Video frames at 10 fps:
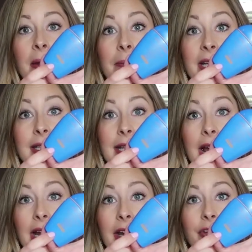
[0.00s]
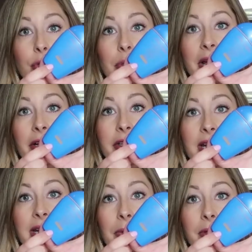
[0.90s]
means that if you sweat all
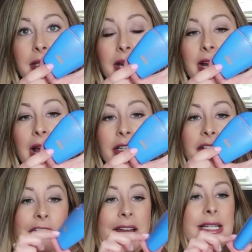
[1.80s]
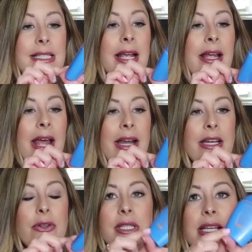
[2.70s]
day, it will stay on your face. And I
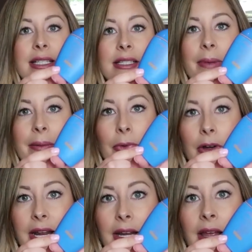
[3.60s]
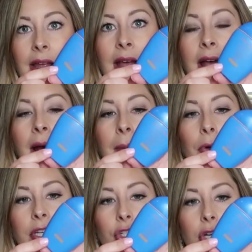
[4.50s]
use this as my morning
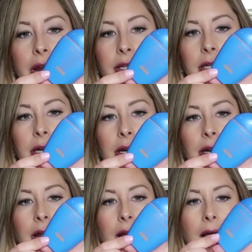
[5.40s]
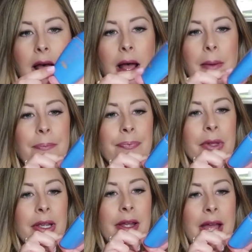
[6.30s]
moisturizer, and
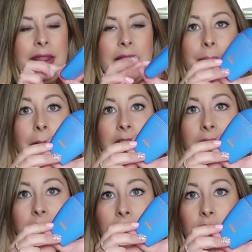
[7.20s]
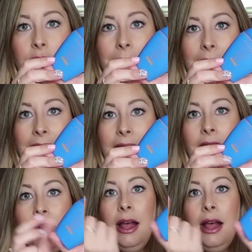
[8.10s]
then I put it on under my